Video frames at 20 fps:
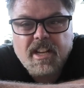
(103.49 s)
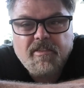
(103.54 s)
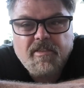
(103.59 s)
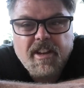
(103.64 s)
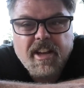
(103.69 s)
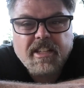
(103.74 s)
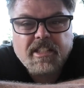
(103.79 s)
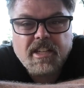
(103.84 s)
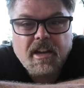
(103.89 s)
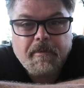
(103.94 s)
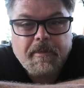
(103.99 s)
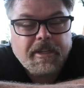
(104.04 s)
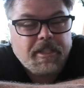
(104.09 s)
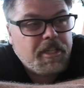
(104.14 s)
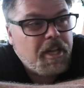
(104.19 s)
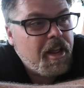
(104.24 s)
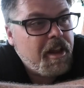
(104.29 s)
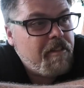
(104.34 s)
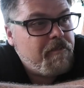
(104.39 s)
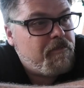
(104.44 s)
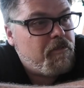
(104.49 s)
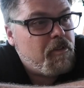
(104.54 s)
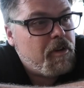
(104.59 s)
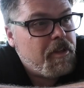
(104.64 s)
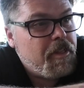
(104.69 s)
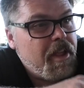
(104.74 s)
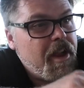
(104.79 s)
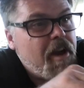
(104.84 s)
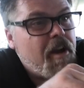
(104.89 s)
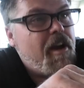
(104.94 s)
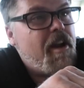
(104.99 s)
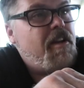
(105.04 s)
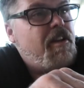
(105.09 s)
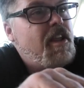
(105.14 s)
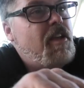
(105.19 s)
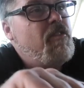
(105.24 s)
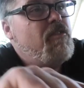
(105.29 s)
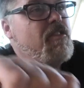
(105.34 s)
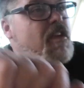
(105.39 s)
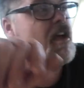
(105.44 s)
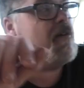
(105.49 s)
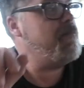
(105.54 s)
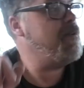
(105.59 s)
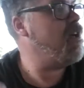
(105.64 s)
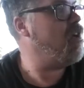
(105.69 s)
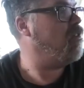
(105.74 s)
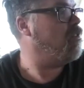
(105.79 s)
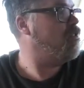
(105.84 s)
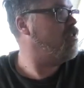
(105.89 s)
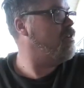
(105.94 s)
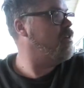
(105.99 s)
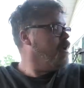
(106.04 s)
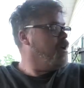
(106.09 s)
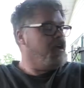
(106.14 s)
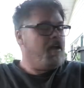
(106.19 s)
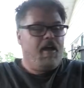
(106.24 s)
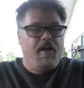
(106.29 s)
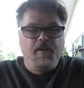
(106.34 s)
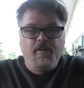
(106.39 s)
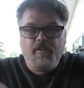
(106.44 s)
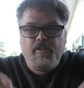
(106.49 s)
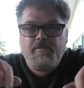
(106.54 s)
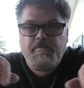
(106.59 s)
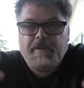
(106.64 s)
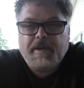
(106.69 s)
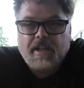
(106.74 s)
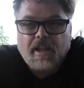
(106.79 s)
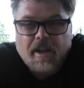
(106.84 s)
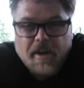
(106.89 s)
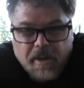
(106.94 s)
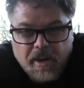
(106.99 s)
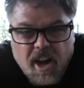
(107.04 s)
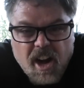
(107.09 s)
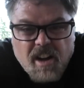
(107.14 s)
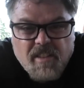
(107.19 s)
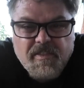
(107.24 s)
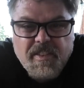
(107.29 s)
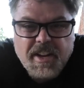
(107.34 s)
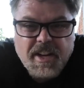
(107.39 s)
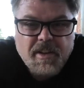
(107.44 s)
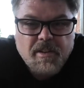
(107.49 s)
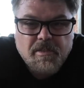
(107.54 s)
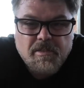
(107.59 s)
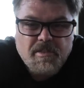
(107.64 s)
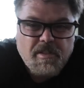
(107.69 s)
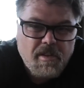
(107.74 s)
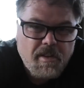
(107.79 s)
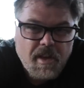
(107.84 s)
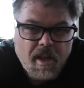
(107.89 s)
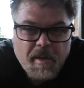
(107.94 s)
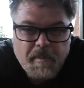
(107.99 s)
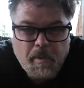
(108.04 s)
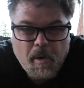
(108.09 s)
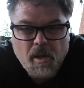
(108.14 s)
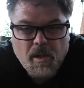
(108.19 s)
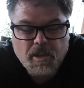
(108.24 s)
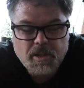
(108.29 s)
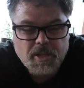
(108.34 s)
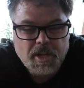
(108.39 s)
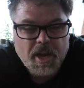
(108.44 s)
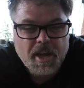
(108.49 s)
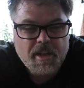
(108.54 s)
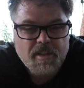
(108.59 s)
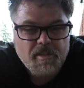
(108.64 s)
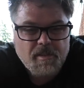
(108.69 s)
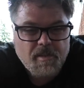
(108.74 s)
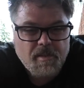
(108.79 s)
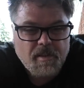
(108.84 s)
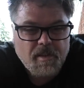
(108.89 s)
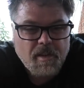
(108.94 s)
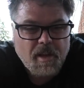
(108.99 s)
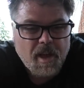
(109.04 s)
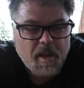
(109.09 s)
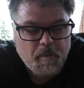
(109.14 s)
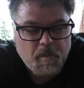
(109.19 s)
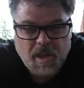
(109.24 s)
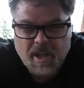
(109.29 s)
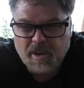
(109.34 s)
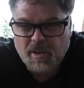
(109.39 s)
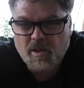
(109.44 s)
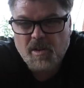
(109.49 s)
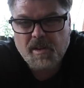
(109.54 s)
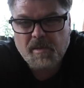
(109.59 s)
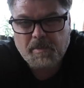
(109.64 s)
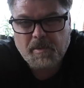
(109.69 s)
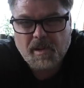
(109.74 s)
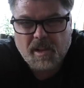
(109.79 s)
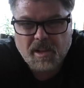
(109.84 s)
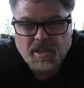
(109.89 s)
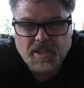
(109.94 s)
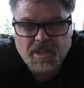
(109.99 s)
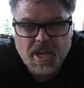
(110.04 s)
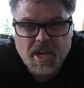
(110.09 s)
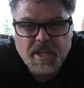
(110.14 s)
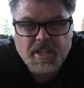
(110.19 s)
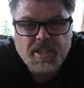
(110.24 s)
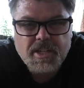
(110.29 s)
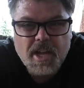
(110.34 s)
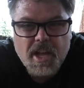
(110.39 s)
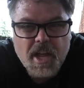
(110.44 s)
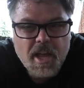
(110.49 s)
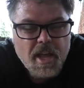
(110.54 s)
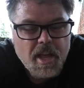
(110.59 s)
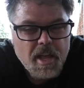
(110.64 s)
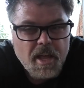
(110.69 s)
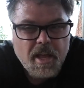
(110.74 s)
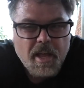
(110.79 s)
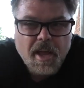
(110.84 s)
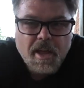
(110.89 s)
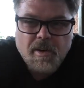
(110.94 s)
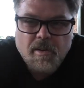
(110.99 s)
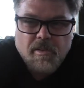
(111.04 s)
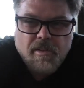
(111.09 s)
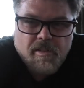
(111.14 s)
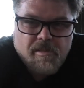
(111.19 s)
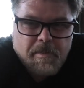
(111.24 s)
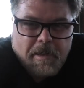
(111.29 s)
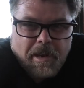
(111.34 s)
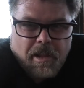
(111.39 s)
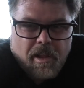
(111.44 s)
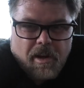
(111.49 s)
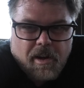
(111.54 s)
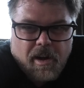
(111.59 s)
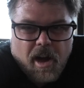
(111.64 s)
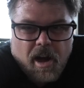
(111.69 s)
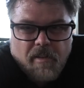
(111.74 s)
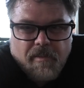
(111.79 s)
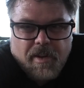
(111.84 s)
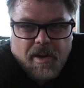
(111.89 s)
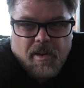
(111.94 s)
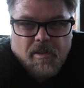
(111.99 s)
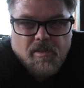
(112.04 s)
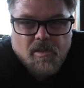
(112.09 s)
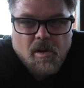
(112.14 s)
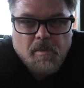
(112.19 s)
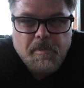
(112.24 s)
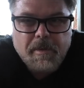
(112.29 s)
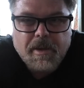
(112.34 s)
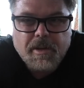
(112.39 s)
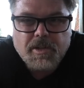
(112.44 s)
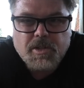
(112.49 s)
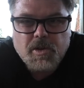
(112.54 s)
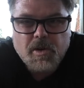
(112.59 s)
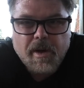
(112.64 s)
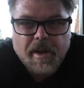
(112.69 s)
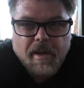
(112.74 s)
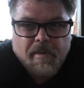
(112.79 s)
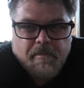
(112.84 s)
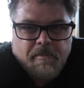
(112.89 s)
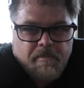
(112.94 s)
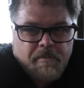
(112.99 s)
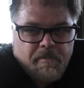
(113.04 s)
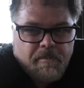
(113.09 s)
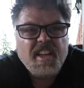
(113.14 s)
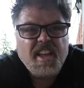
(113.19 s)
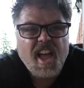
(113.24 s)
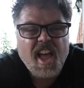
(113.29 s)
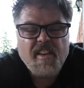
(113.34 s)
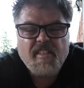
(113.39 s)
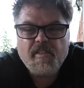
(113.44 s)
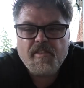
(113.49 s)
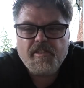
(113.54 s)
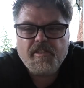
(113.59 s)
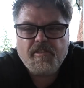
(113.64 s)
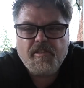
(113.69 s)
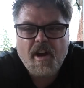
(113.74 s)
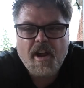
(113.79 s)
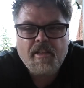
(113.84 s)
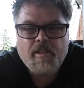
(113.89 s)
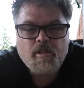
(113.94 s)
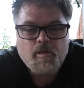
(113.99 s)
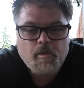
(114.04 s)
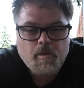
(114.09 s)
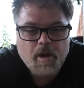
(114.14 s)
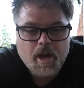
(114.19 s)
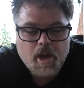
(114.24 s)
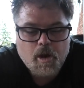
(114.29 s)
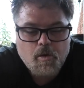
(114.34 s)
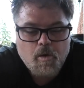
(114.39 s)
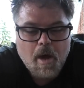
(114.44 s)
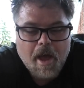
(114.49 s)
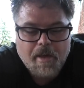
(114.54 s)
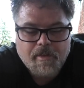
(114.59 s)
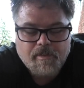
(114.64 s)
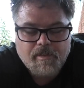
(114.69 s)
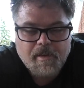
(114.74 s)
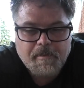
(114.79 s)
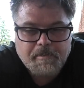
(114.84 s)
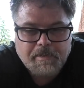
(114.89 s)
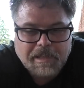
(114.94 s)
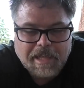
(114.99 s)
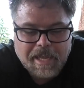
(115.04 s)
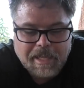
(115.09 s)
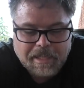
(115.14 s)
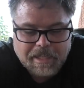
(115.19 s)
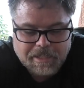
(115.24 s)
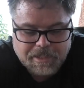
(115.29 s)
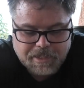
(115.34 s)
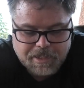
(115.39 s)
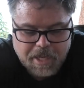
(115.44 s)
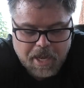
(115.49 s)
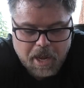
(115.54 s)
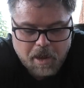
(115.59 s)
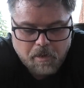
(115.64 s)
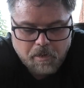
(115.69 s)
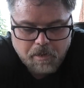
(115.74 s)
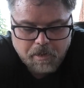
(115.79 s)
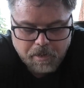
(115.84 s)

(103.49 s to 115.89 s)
if we get something exciting for you there and do something else. I know there's been a lot of car videos. I apologize. Well, I don't apologize. I know there's been a lot of car videos. Hope you enjoy them. I have a friend's request playlist now.